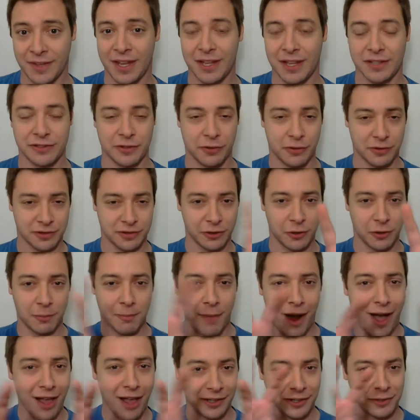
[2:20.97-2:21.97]
So those little
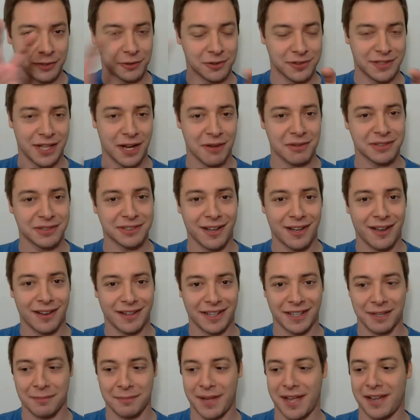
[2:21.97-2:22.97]
molecules that I was
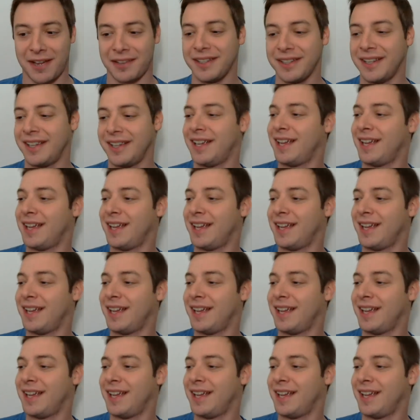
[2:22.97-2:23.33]
talking about,